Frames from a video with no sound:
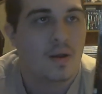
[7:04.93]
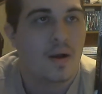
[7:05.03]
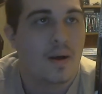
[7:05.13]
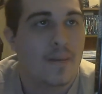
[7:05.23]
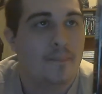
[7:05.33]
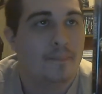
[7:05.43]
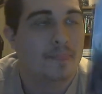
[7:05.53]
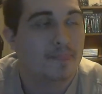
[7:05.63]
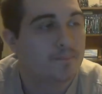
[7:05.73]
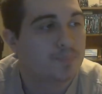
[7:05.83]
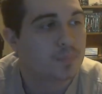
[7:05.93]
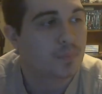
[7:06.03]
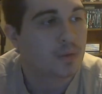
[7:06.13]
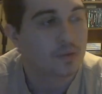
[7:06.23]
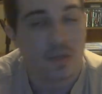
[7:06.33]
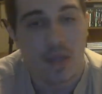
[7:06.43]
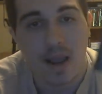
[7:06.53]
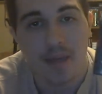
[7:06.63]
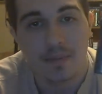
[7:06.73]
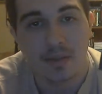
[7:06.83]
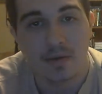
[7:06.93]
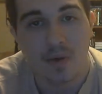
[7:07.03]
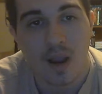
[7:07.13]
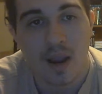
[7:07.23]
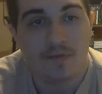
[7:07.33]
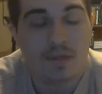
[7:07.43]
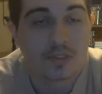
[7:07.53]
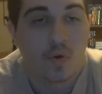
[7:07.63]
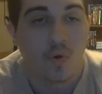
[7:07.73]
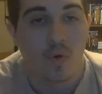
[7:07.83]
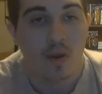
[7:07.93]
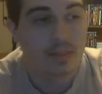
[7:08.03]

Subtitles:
So yeah, I mean, The Craft, it's cool.